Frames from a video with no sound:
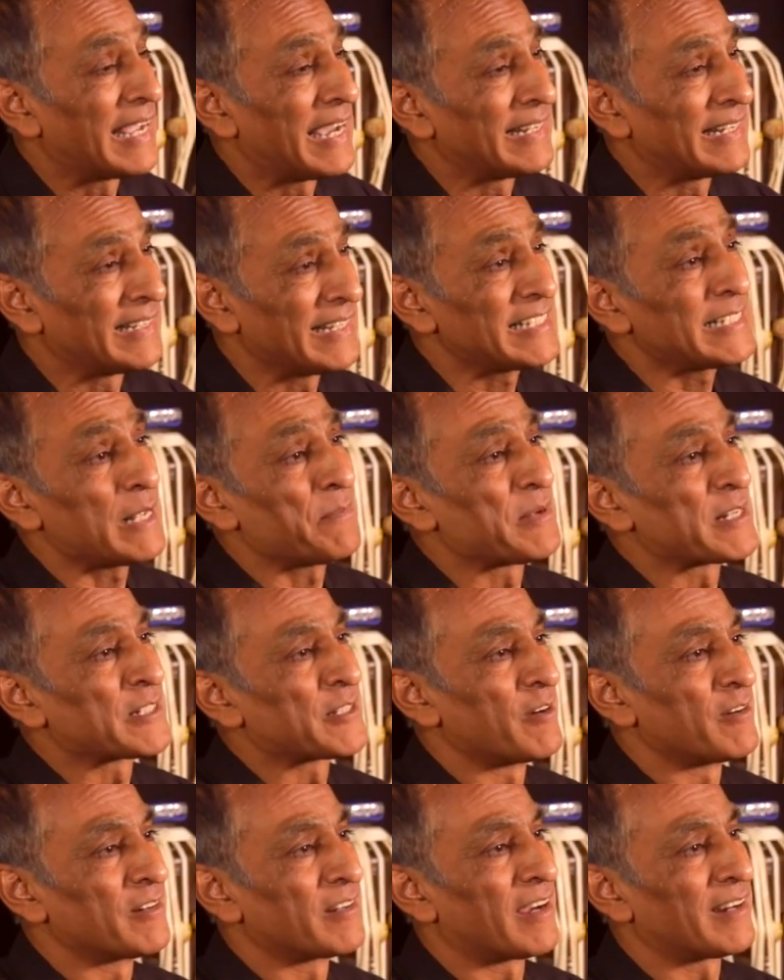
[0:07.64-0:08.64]
And in this
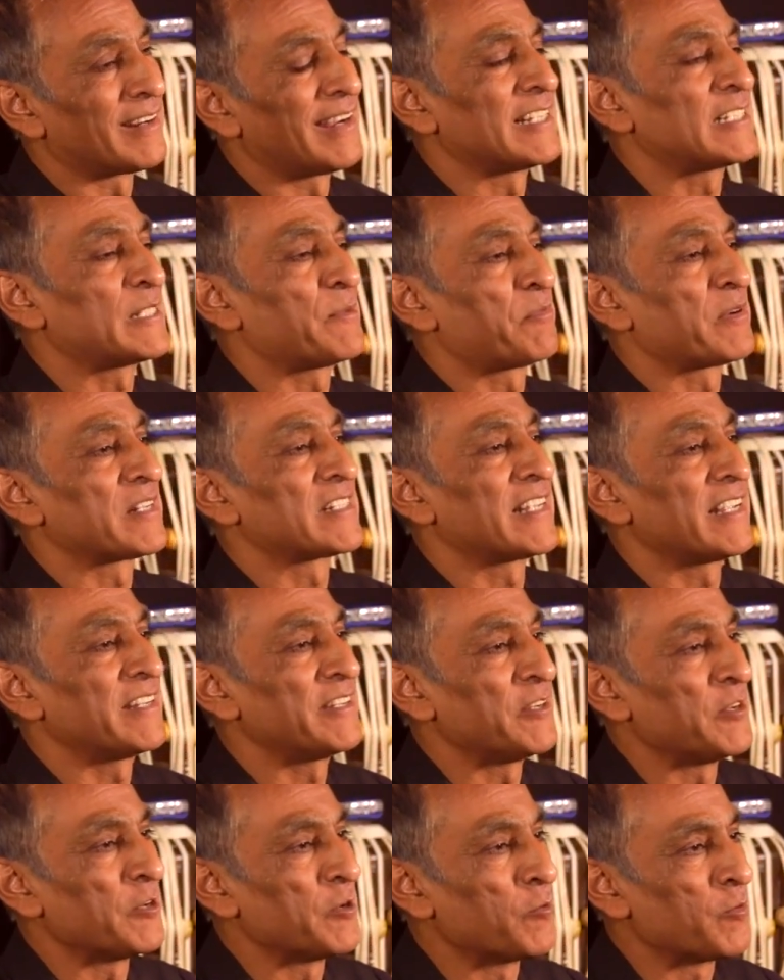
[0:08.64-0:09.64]
episode, I'd like to
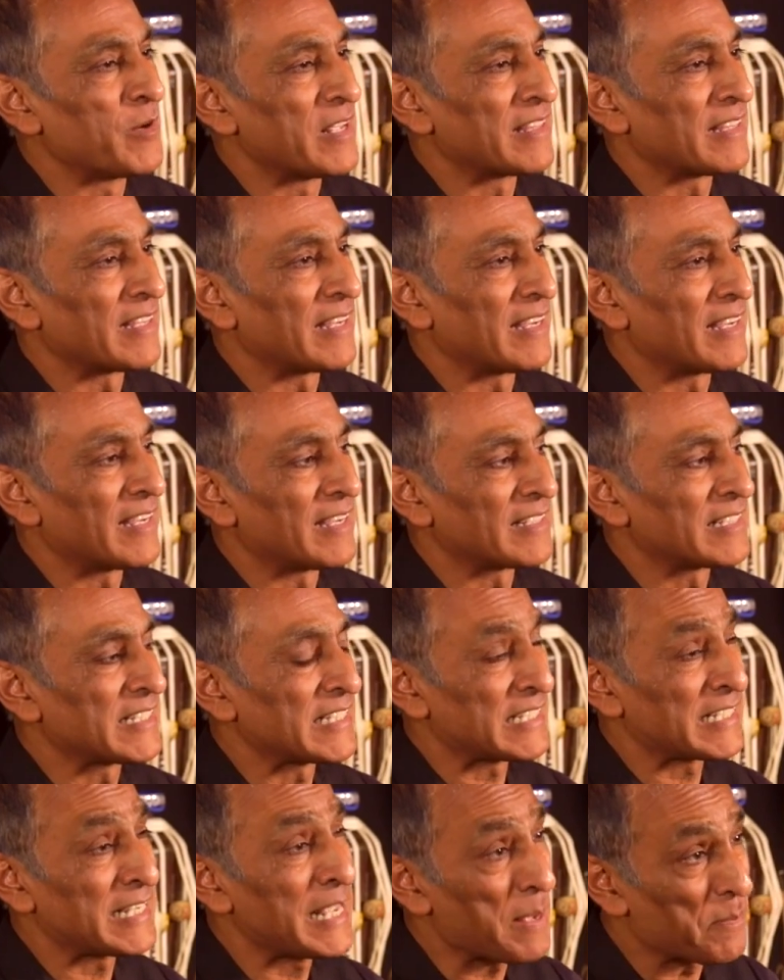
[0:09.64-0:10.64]
present you with a
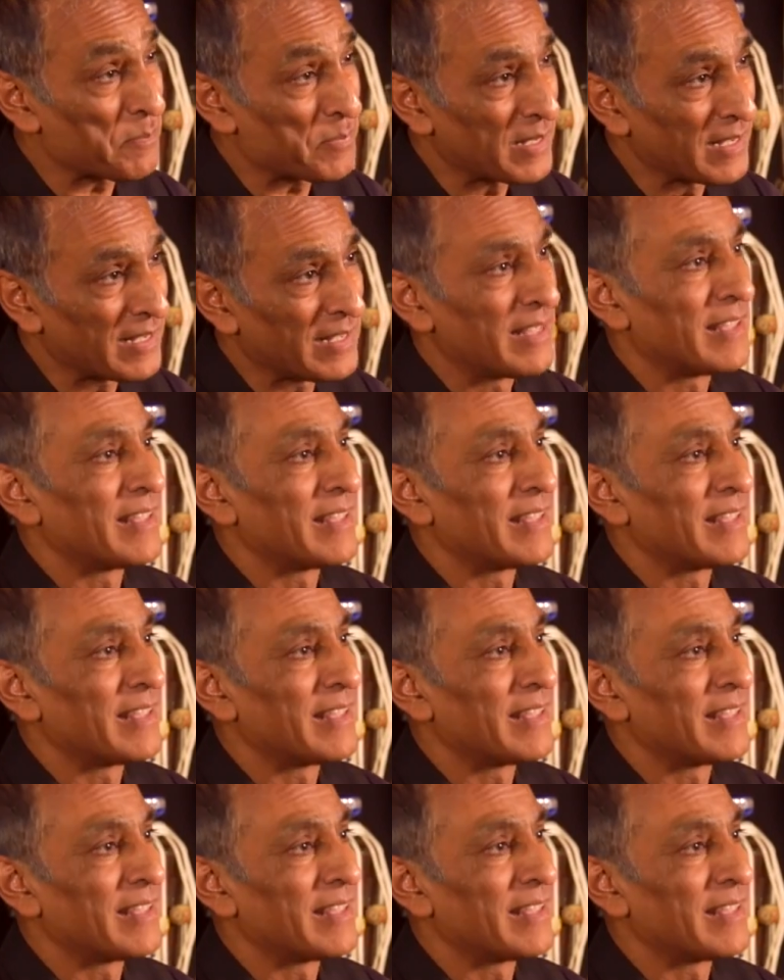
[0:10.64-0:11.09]
tip